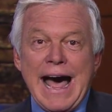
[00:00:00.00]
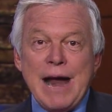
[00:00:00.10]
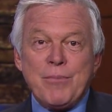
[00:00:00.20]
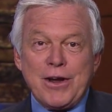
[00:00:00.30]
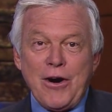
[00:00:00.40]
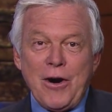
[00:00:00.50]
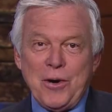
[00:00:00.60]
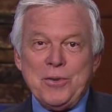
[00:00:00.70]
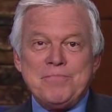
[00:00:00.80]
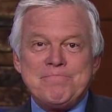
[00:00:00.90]
I'm Rick
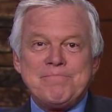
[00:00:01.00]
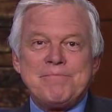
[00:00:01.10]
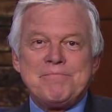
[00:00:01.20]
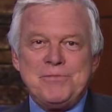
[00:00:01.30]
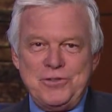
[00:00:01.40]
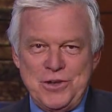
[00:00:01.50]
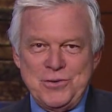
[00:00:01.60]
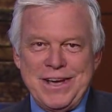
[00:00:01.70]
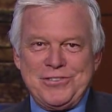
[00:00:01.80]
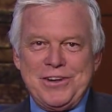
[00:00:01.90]
Horrow. See
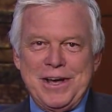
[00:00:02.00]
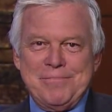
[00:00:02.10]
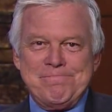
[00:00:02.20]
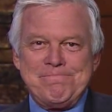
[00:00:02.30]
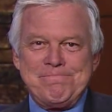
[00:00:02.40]
you next time.